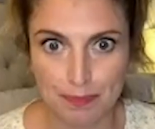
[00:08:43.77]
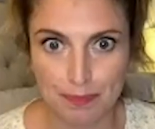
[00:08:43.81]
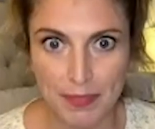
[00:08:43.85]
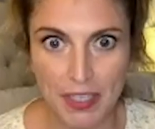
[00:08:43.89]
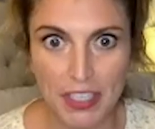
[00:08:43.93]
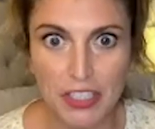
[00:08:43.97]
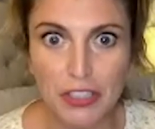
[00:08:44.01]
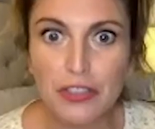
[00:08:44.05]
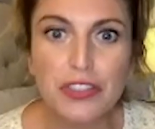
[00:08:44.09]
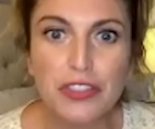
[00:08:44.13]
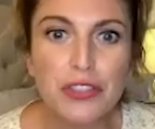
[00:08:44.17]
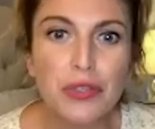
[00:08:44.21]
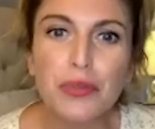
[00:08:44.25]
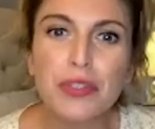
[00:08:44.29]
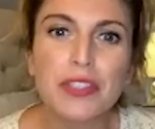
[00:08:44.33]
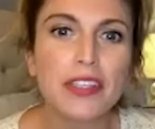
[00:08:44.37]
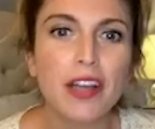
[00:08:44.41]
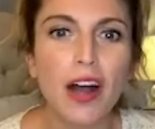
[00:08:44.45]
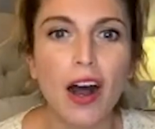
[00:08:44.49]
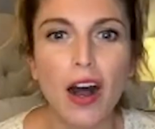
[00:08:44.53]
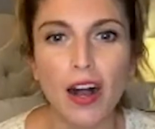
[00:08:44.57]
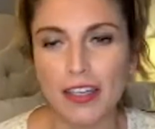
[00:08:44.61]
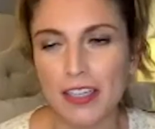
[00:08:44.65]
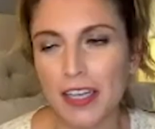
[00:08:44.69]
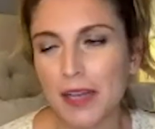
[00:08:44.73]
And you're so
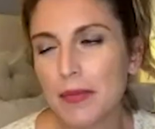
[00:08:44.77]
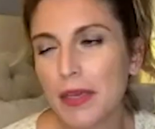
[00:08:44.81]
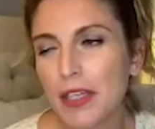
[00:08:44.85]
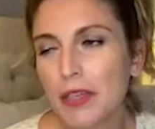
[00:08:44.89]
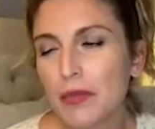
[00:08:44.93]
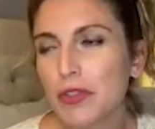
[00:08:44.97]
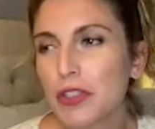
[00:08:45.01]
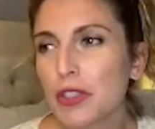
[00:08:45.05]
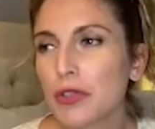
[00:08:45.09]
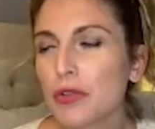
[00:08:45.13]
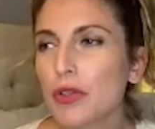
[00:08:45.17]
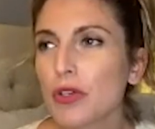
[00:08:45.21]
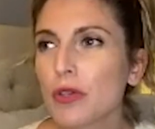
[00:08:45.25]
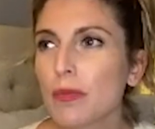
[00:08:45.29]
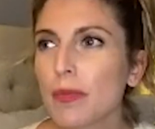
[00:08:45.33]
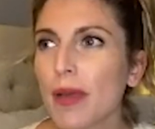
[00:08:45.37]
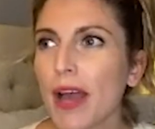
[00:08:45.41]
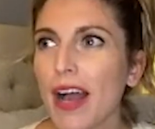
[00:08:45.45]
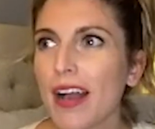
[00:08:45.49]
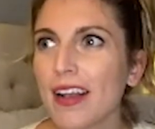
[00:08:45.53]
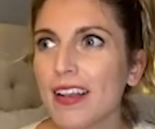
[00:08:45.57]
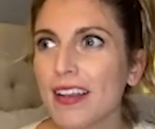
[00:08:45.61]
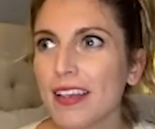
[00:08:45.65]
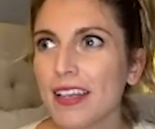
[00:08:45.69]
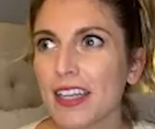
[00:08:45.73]
young. I mean, when you look
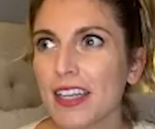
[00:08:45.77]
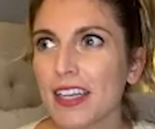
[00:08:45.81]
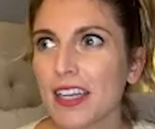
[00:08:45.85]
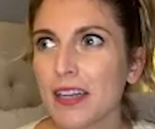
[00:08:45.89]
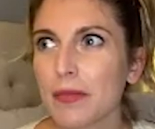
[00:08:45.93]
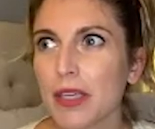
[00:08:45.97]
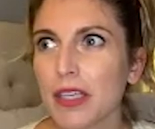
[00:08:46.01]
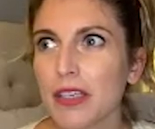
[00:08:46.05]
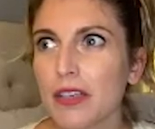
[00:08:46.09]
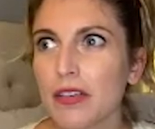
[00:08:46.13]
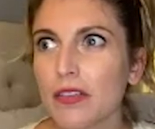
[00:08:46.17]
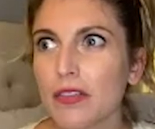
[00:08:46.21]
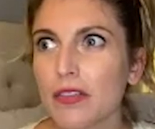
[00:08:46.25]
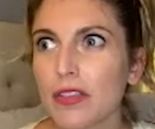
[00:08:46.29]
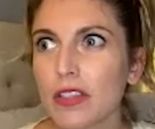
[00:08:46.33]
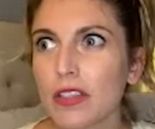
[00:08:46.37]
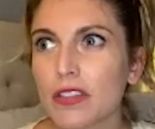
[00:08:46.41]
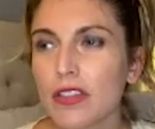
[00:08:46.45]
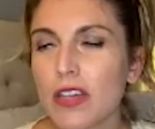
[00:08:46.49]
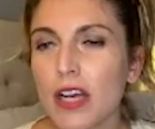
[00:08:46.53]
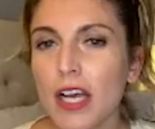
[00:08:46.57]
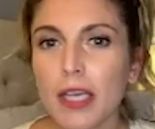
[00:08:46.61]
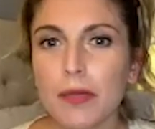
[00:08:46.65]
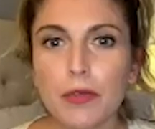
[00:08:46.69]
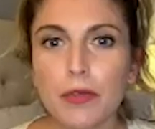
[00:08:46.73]
back at it, I mean, the
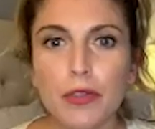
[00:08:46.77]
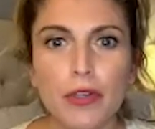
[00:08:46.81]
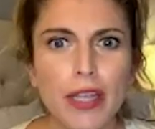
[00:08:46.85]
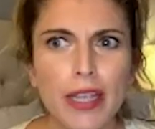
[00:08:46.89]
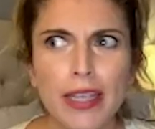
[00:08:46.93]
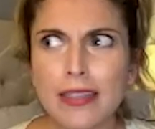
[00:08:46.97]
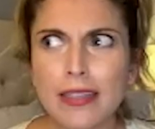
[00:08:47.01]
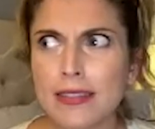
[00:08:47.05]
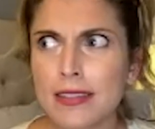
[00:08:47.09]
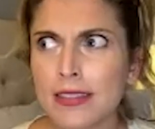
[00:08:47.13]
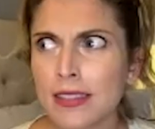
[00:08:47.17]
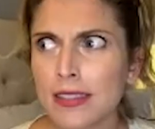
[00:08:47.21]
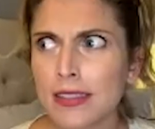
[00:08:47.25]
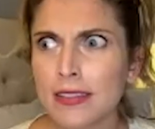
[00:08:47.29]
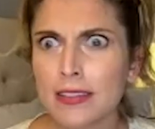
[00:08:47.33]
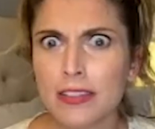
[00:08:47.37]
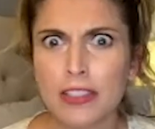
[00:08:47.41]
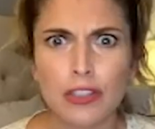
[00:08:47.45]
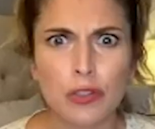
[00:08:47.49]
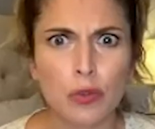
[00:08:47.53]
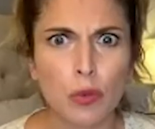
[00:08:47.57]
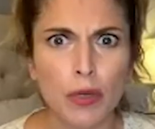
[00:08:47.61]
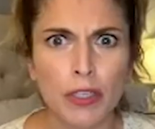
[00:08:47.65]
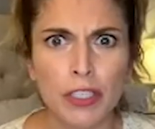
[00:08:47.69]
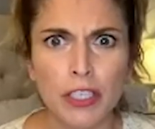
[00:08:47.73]
time you're eighteen to
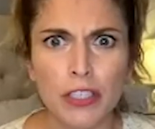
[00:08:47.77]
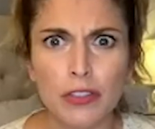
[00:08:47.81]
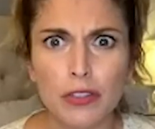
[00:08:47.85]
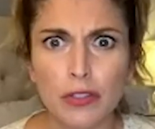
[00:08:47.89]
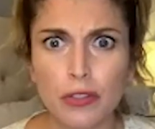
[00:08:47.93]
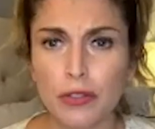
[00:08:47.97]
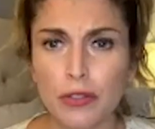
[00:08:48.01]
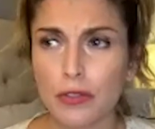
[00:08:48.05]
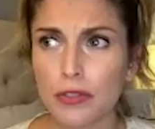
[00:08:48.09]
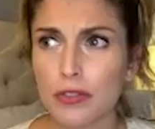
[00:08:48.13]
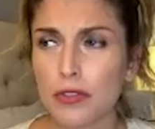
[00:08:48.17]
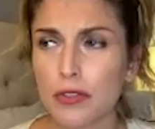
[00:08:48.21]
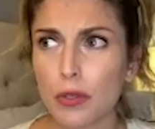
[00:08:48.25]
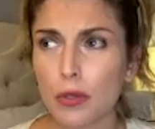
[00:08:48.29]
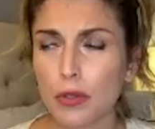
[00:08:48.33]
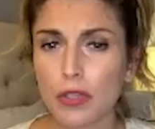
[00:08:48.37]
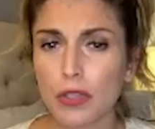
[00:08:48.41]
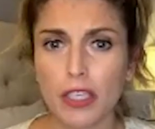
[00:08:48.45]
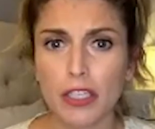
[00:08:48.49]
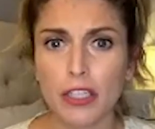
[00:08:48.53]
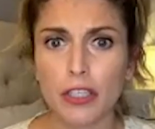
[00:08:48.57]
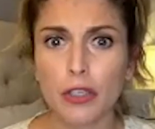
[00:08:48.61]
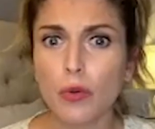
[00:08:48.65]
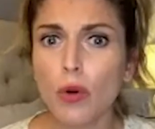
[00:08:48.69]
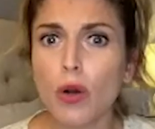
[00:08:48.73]
twenty-two years old,
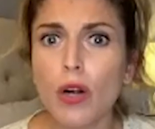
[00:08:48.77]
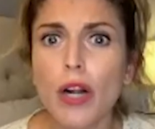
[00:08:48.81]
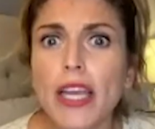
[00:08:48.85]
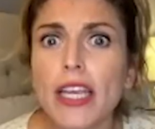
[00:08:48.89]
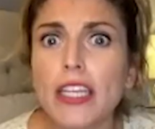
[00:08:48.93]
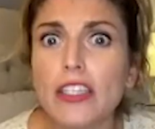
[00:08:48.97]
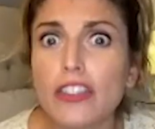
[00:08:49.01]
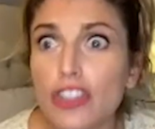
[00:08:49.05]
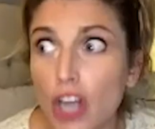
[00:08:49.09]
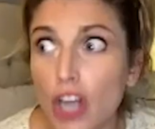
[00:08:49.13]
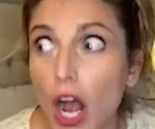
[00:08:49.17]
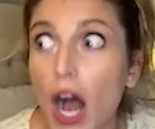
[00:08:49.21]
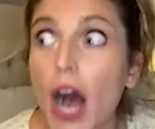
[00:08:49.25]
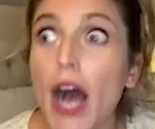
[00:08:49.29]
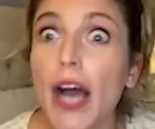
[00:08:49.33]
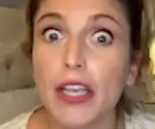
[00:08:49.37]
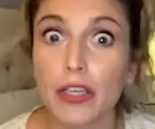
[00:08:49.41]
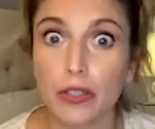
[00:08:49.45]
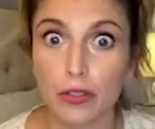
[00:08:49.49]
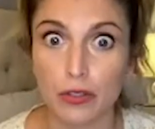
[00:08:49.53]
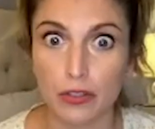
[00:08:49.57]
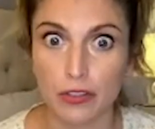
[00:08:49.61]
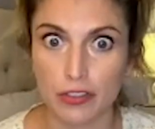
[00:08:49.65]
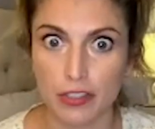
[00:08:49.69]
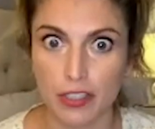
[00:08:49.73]
like you are a
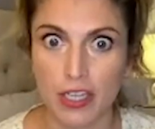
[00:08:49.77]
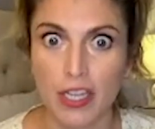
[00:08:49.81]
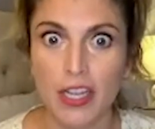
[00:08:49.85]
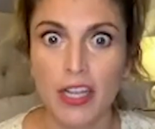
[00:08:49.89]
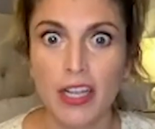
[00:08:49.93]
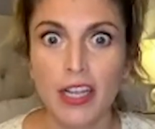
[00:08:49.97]
child.